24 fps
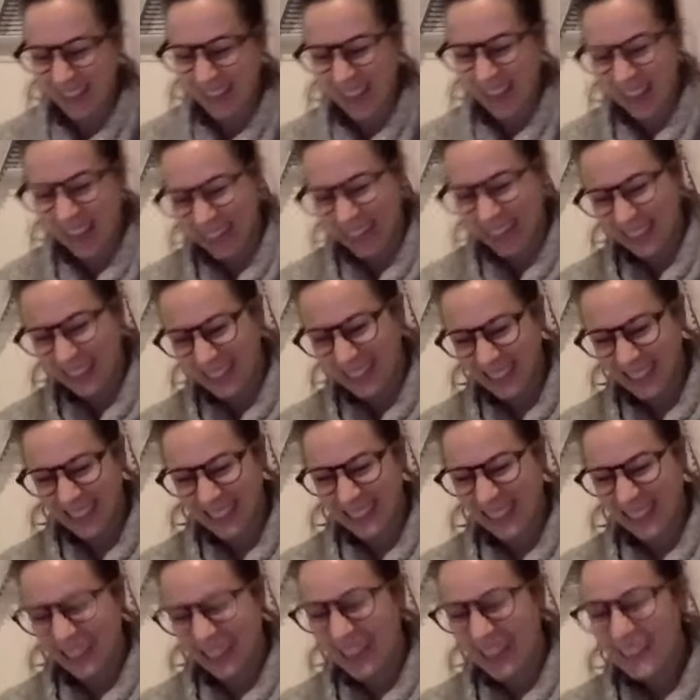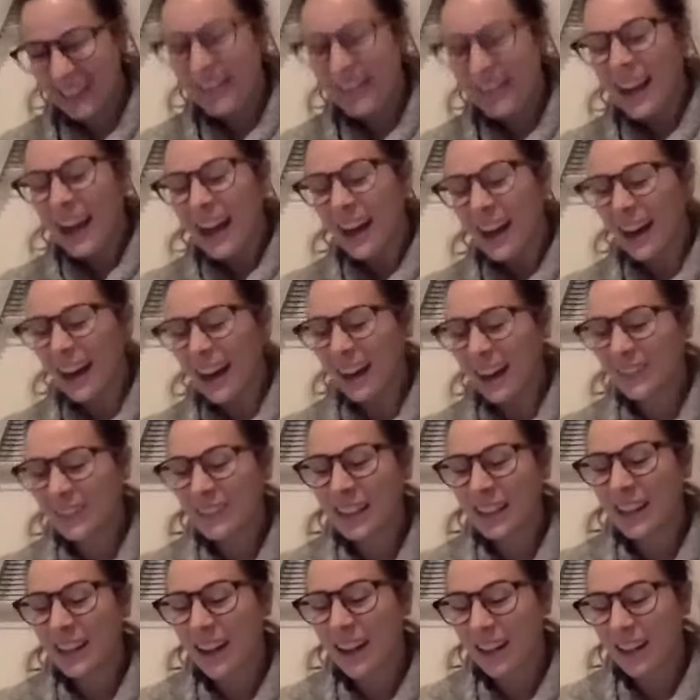Okay.
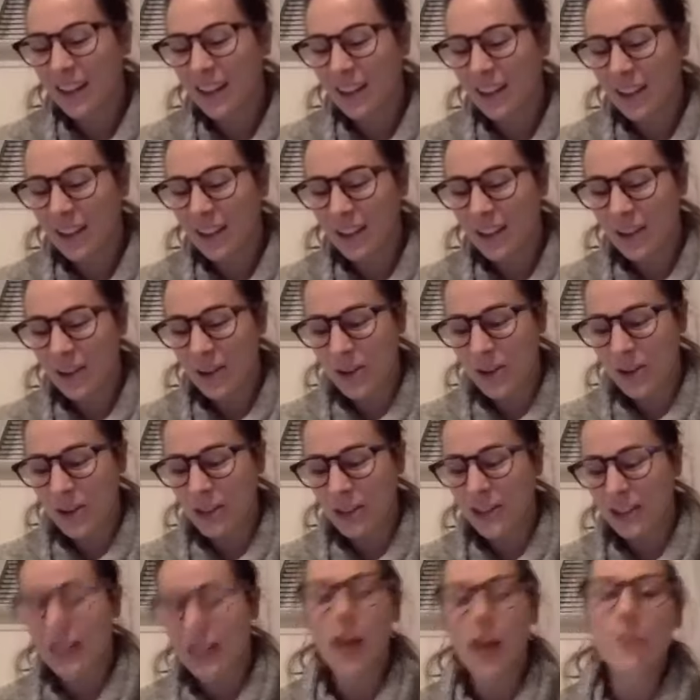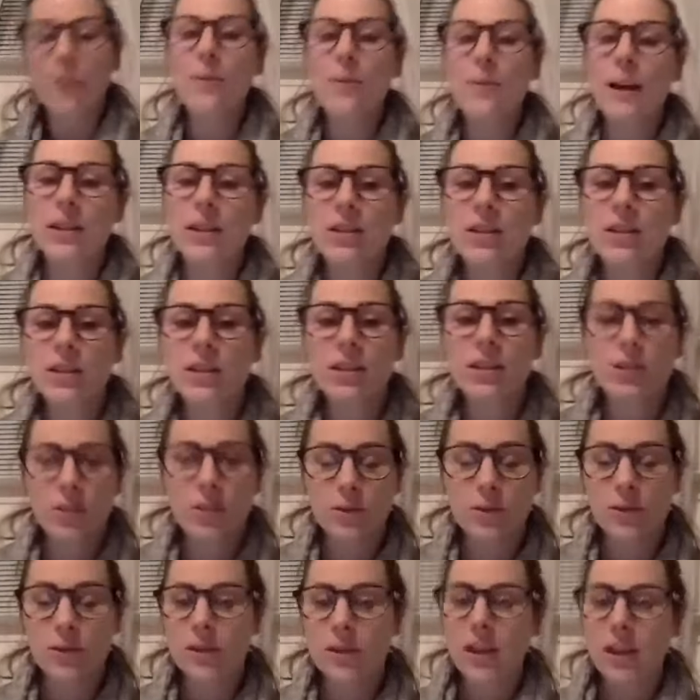Then another question is how best
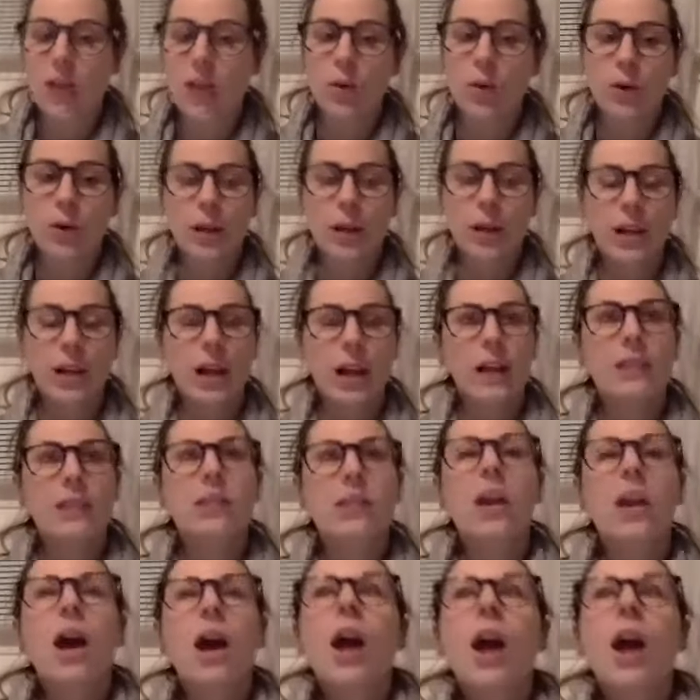to stay organized.